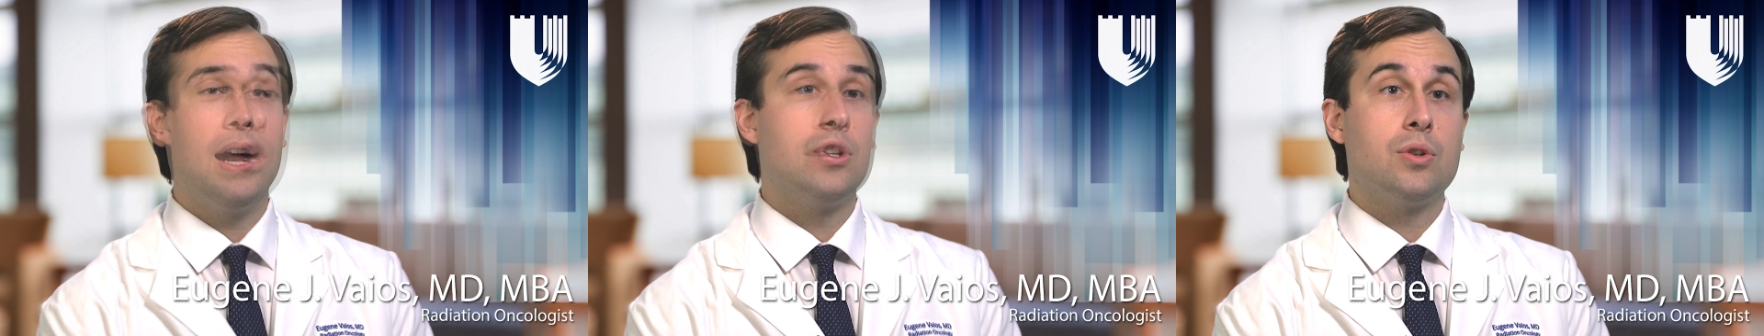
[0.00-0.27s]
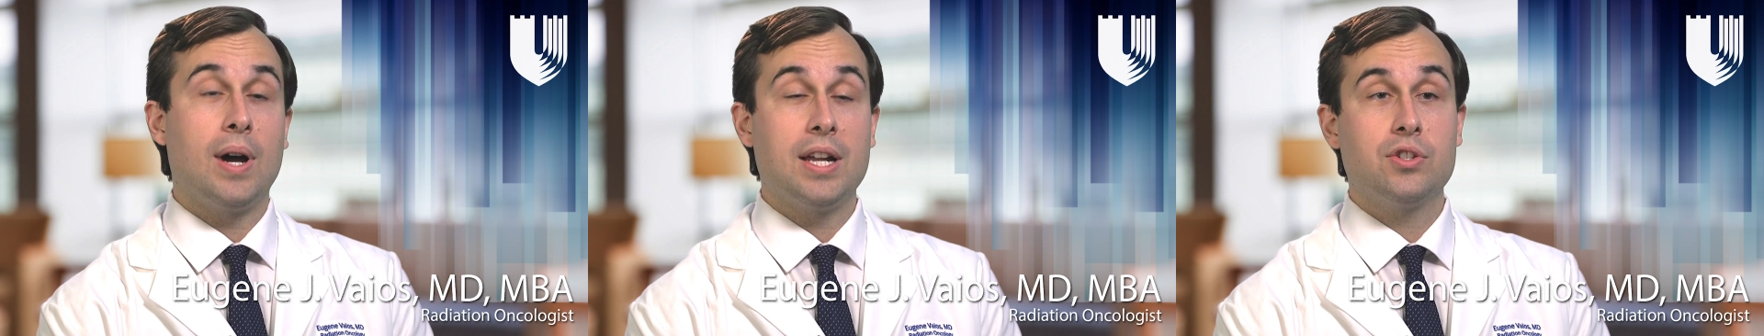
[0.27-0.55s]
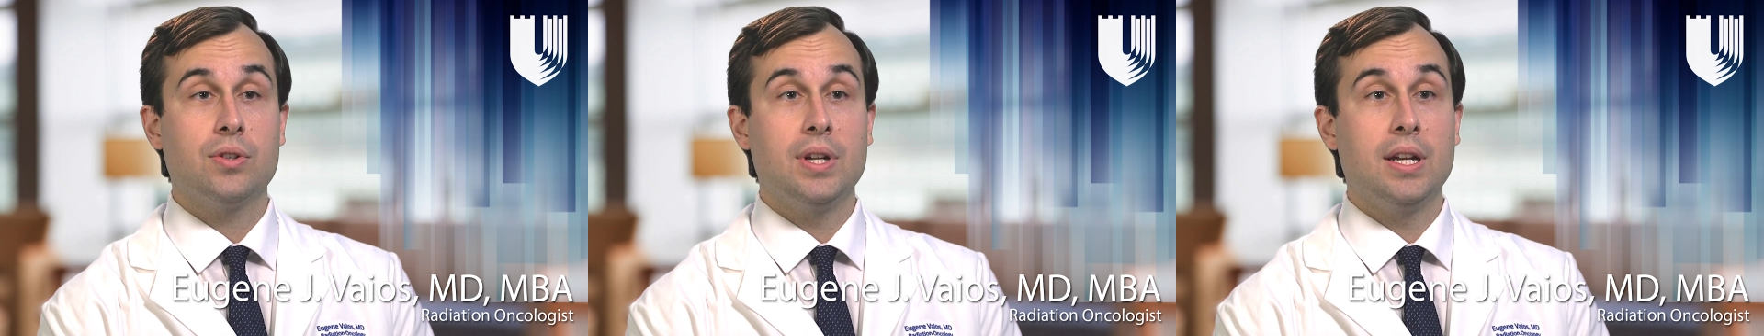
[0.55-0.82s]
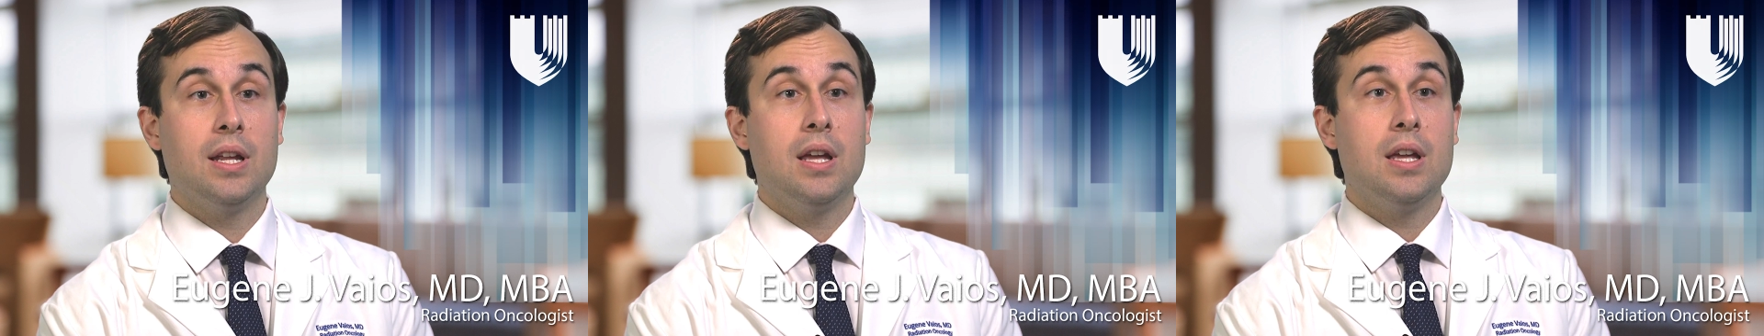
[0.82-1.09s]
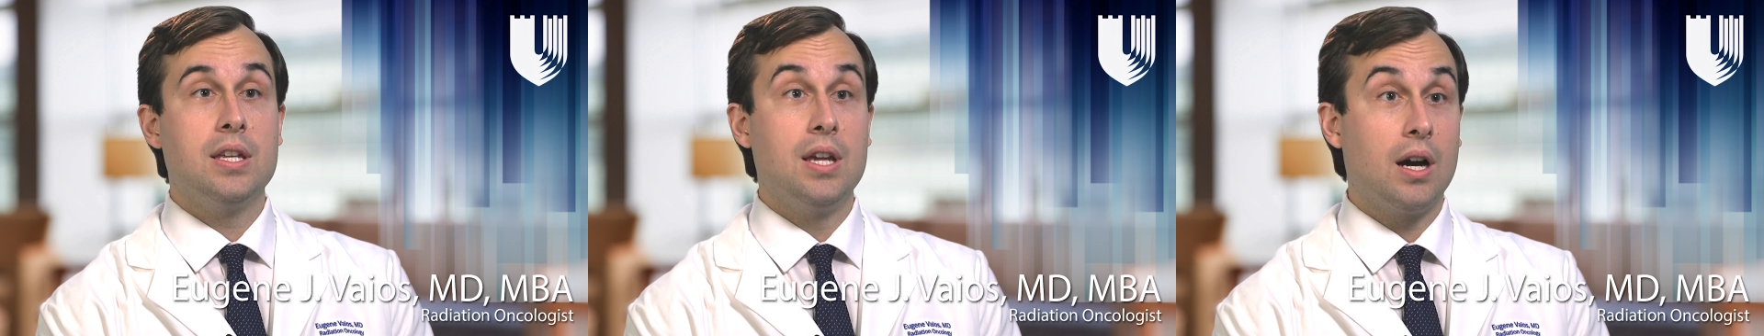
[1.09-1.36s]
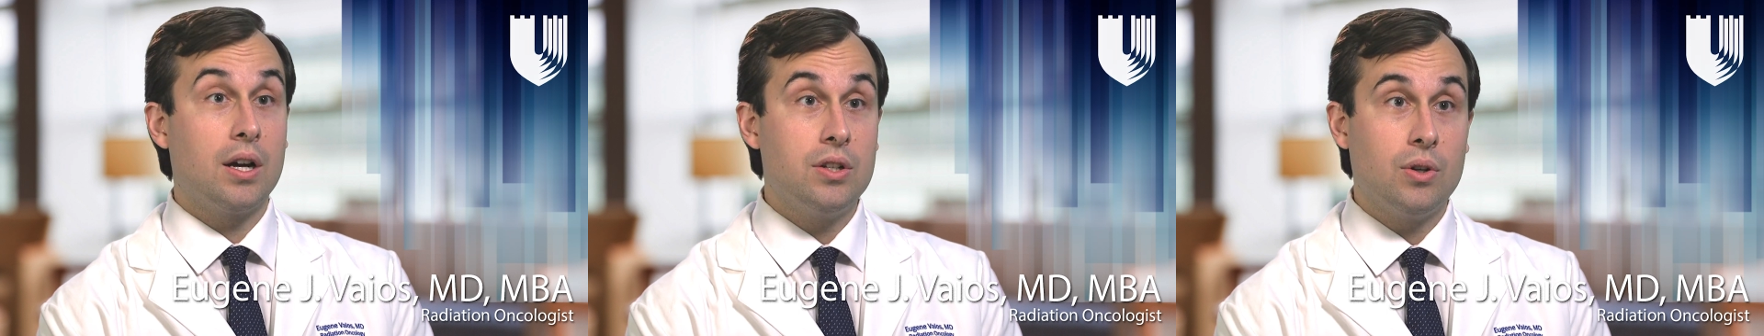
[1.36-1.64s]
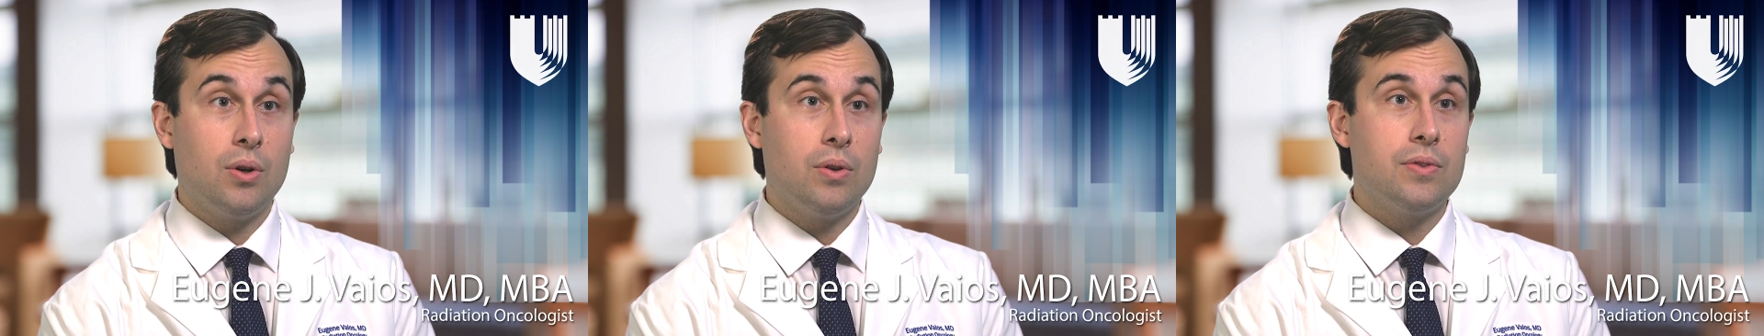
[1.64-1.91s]
So I treat young
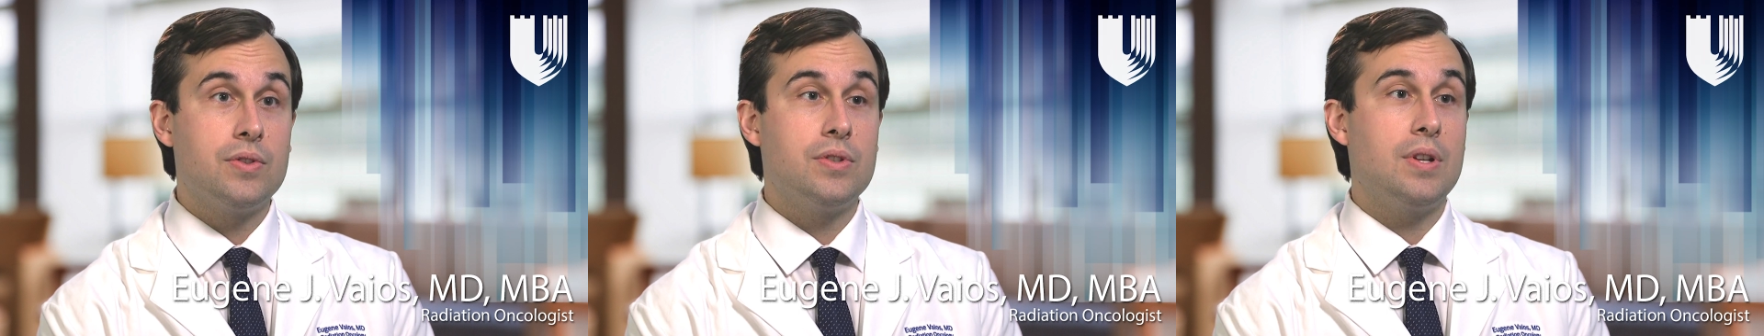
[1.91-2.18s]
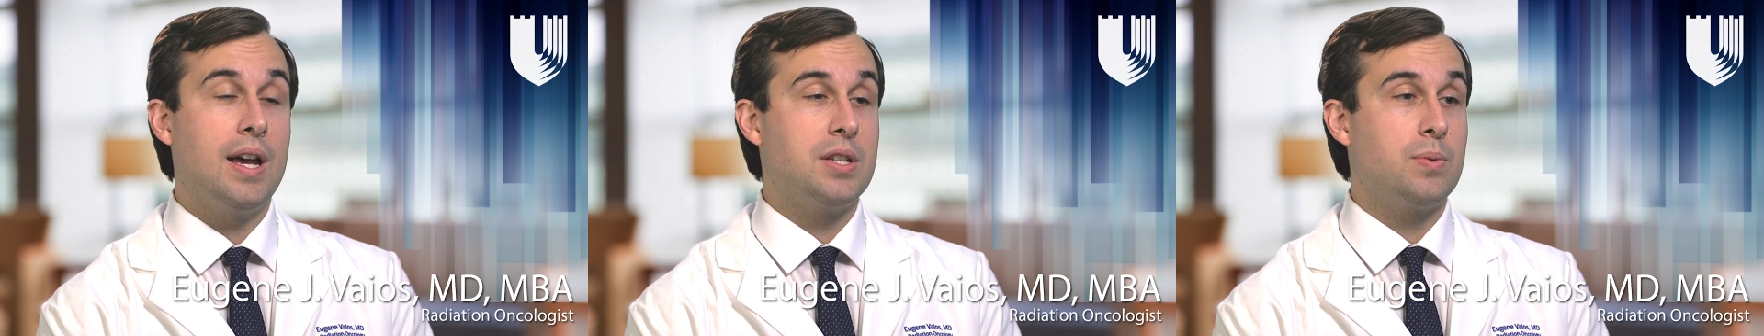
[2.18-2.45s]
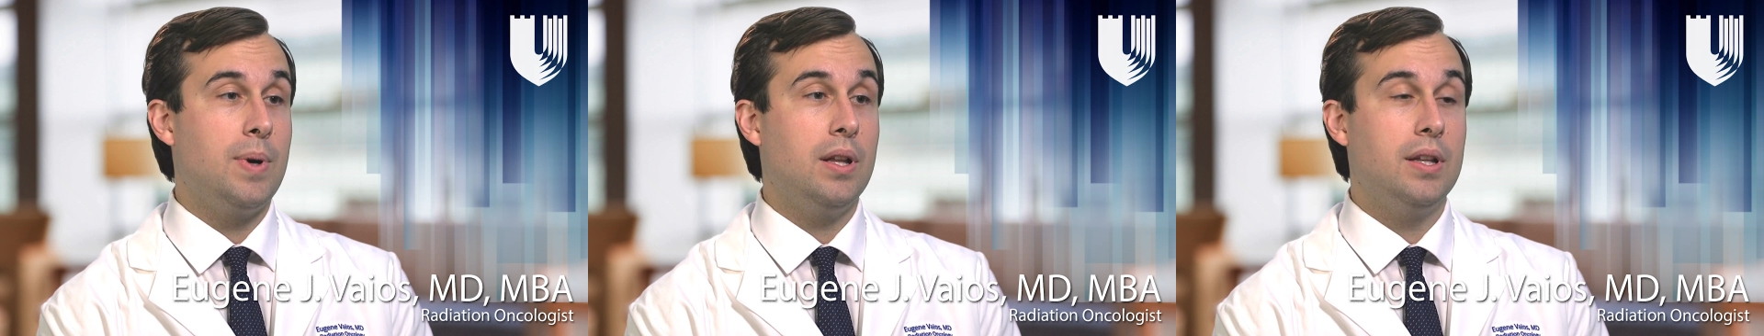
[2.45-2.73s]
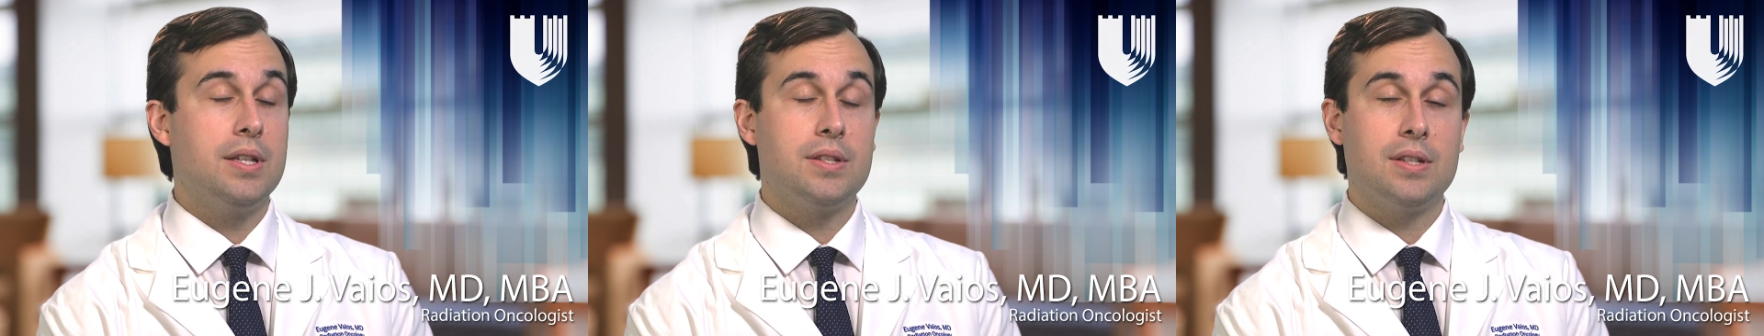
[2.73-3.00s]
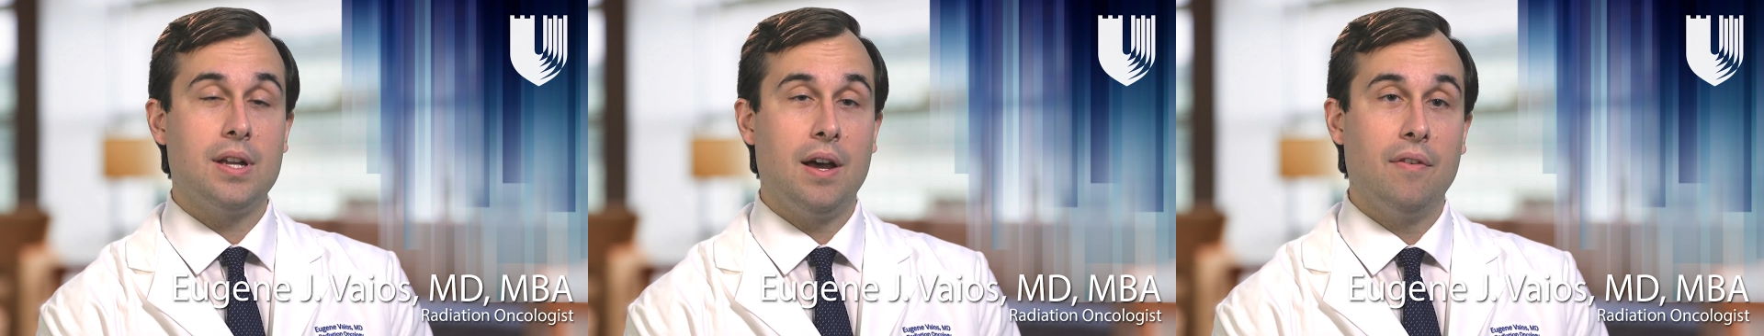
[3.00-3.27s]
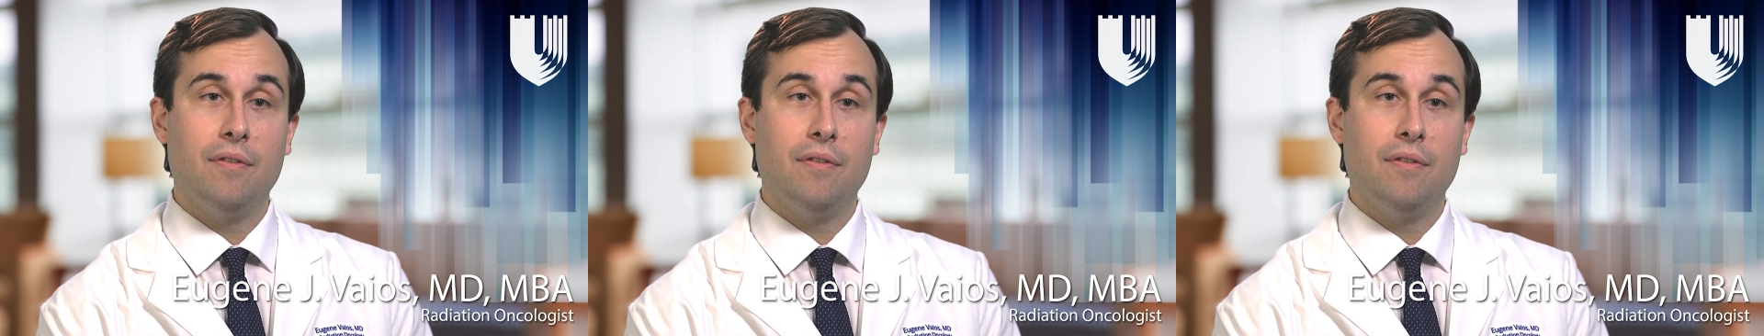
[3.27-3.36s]
adults as well as uh,